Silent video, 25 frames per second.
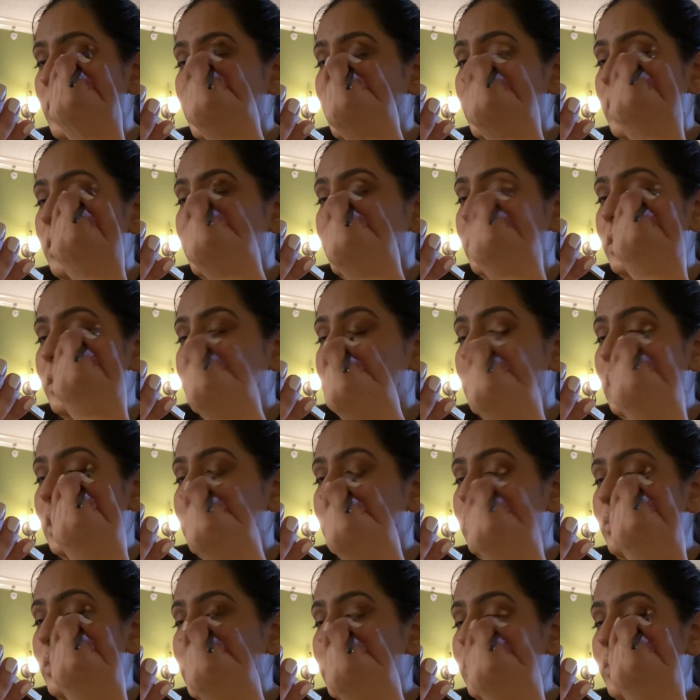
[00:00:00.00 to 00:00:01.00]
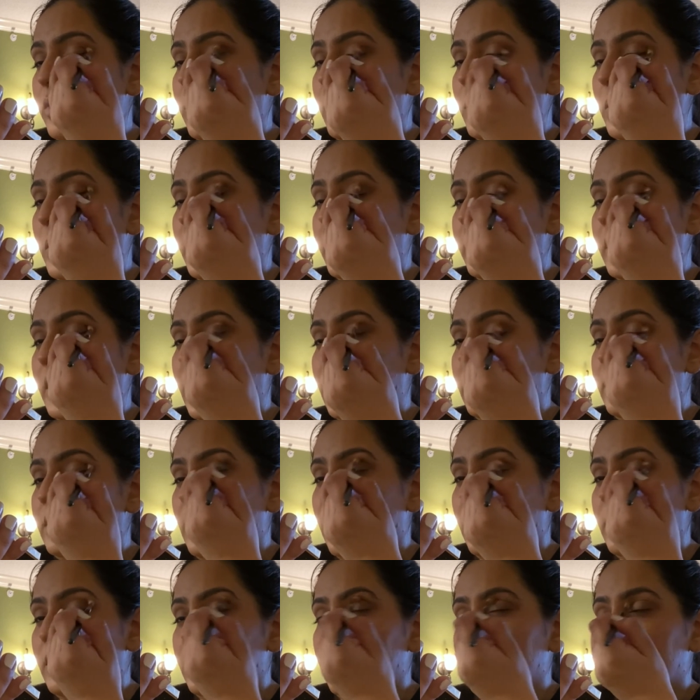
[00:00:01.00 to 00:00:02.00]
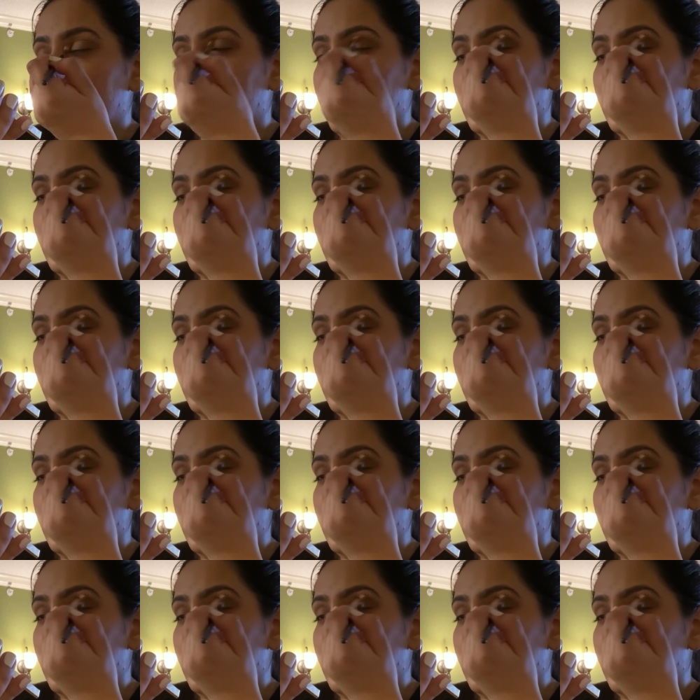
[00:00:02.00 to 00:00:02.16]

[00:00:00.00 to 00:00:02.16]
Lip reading: because that's where we want that darkness.